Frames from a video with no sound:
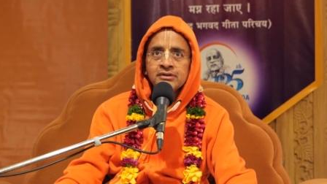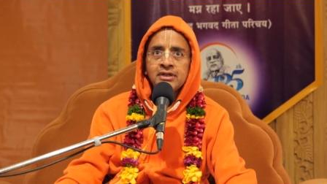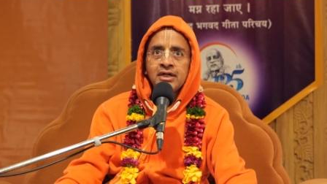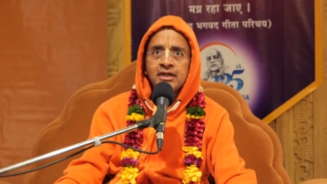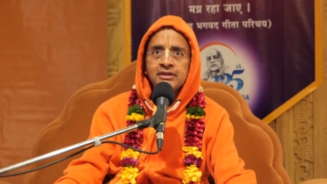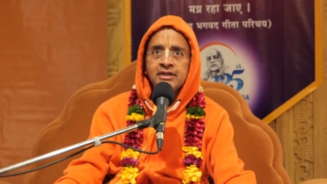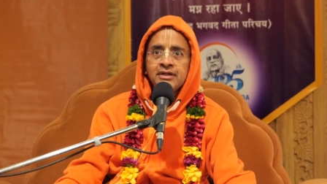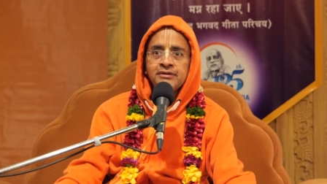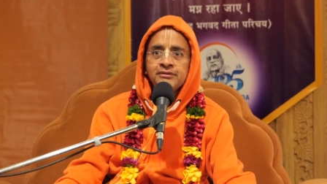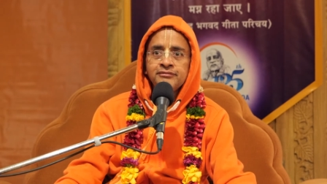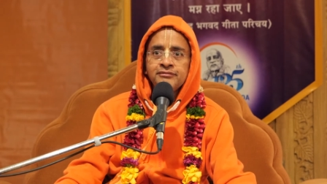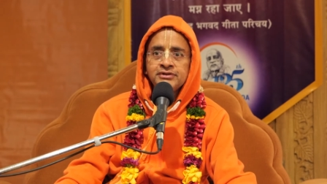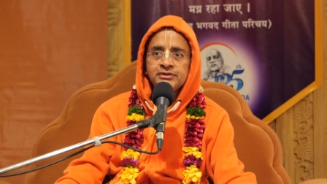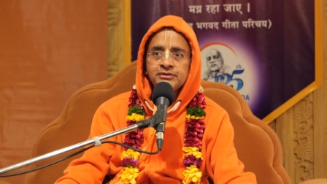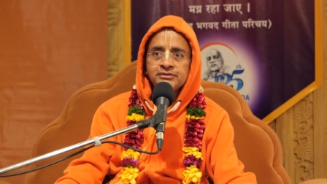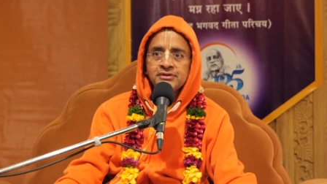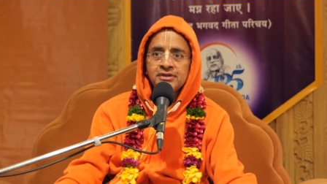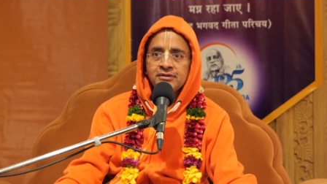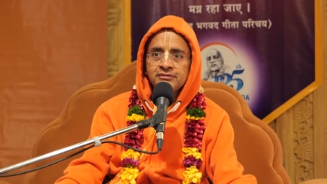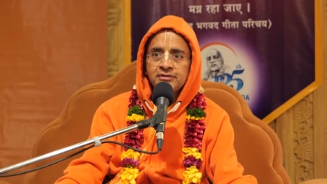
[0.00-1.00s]
That they wish
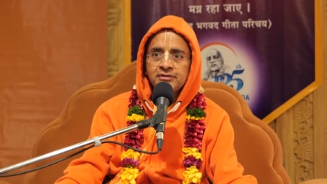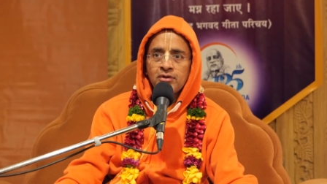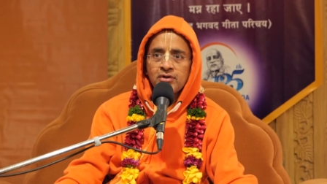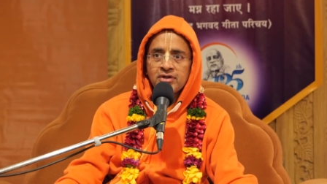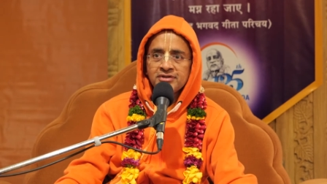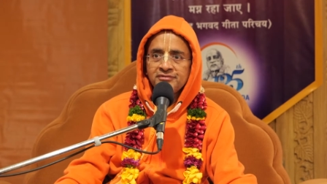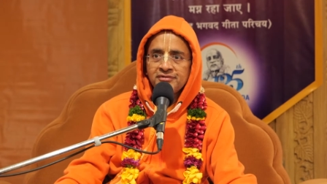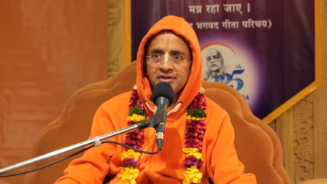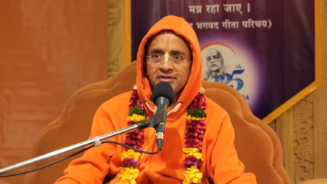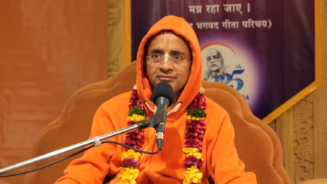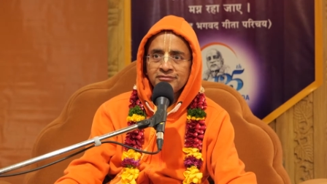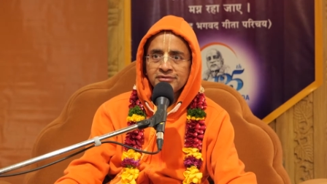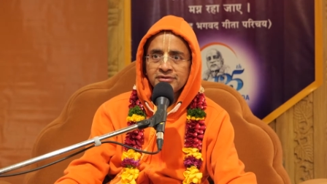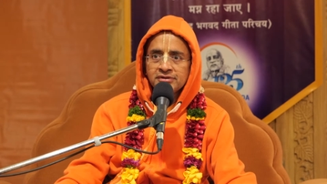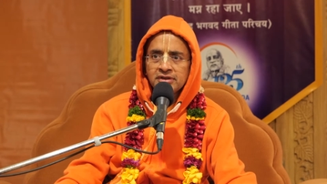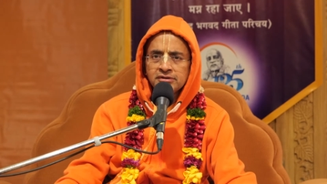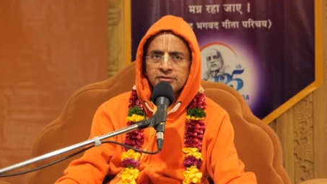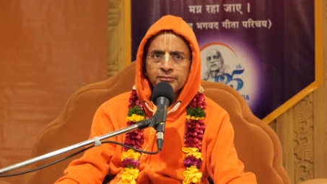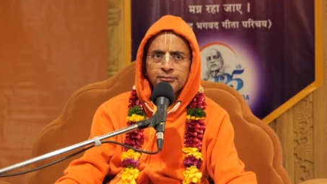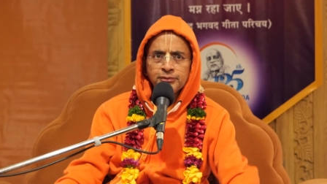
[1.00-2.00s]
to serve the lotus feet of
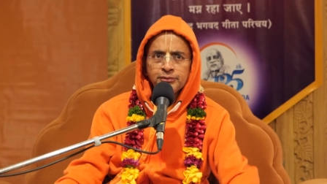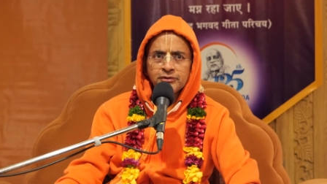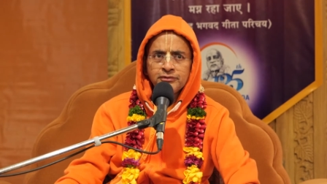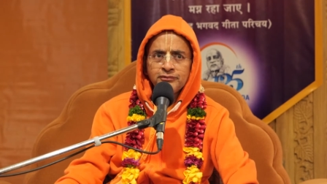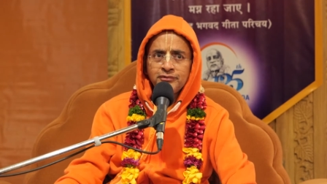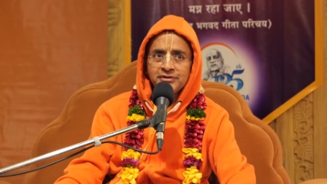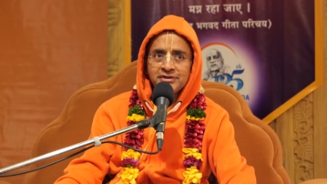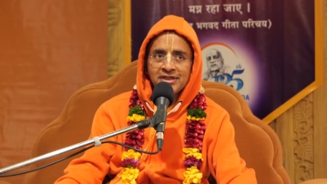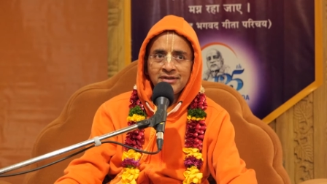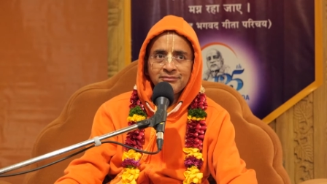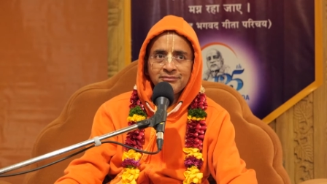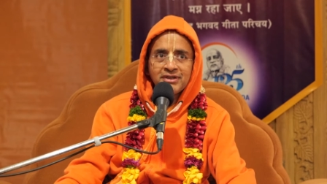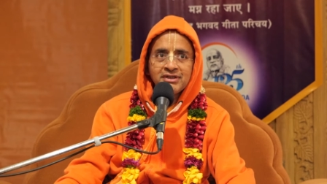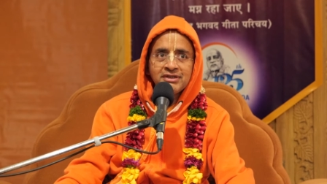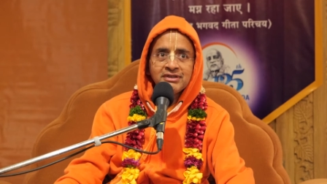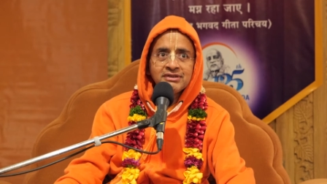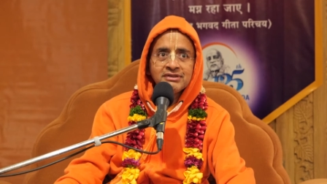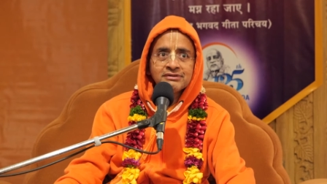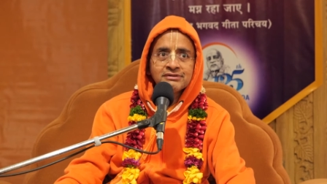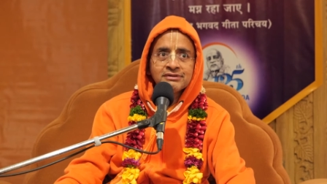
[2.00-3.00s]
Krishna. It's a beautiful chapter
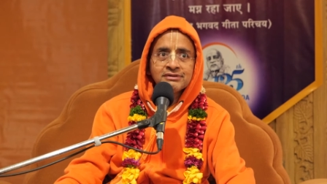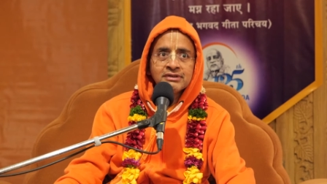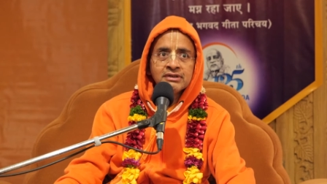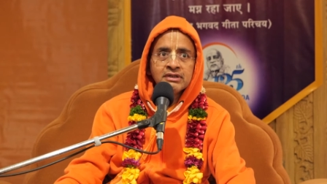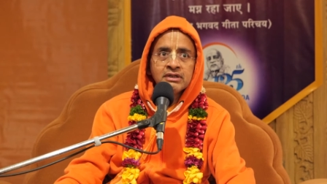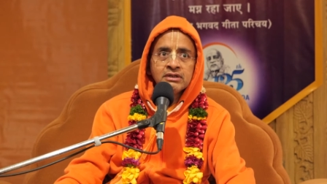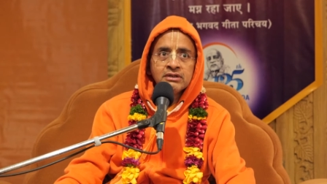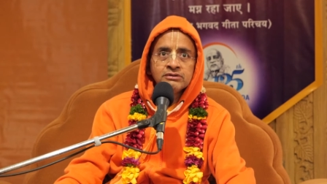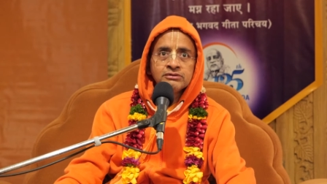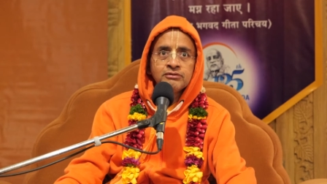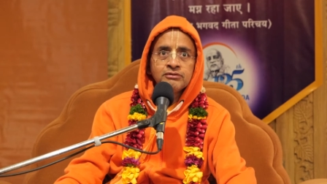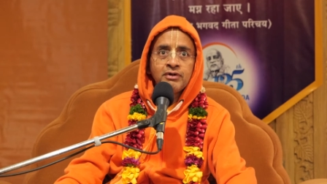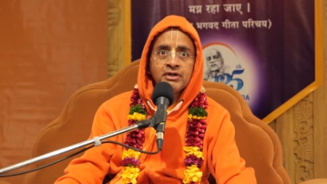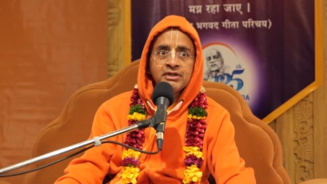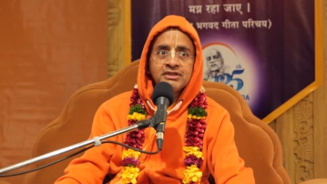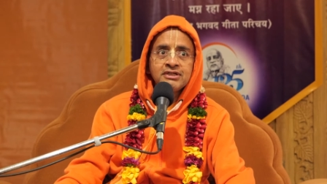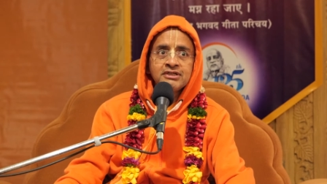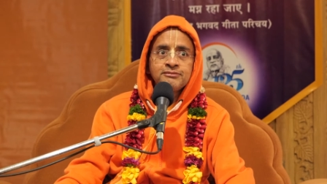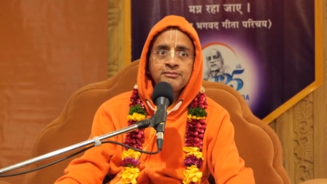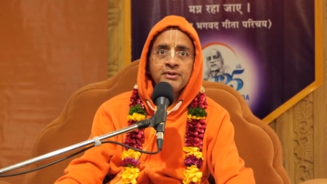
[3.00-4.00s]
it is. So
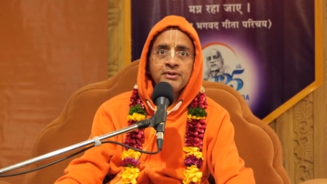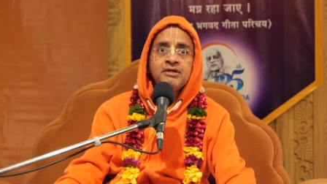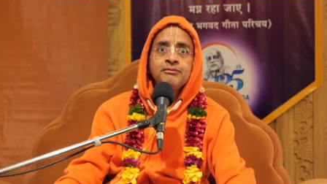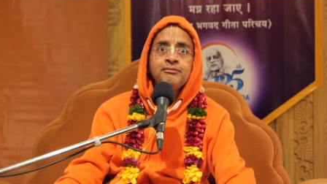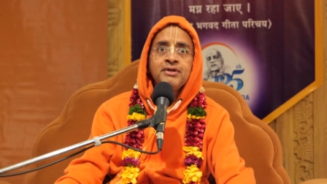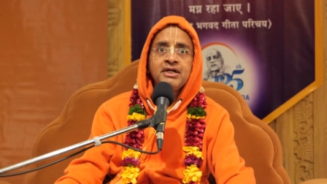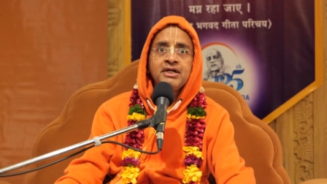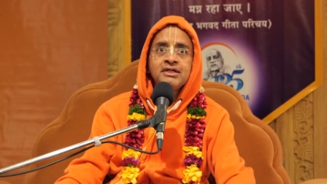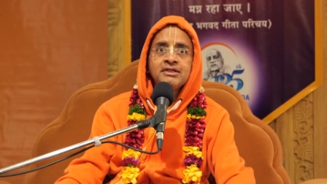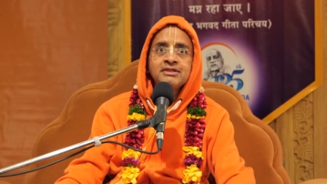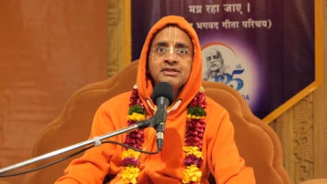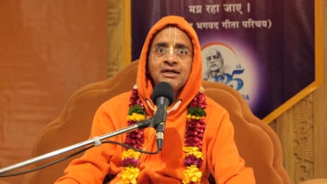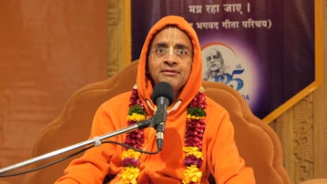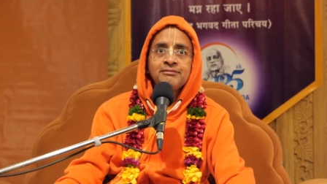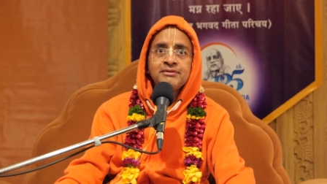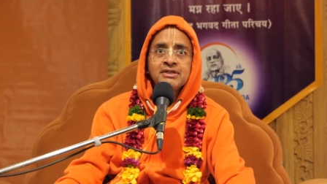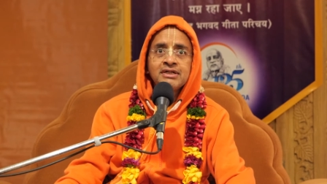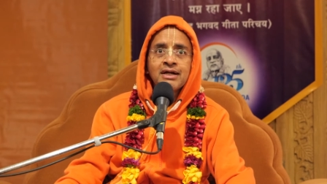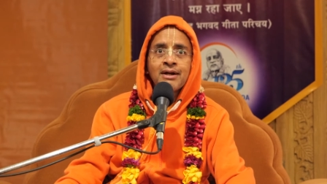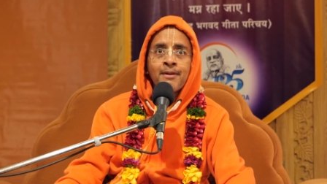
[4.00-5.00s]
what is the spirit behind the
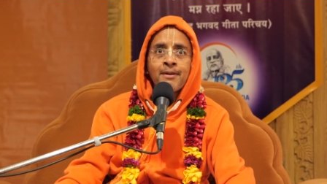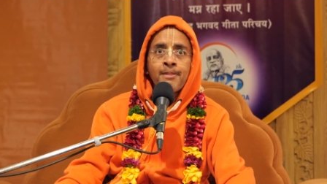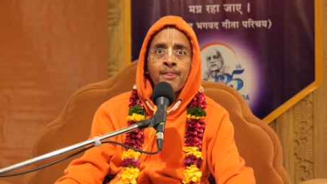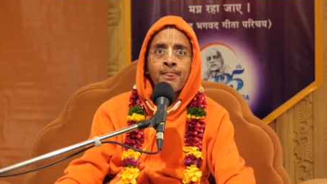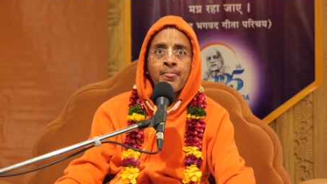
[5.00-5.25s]
chapter?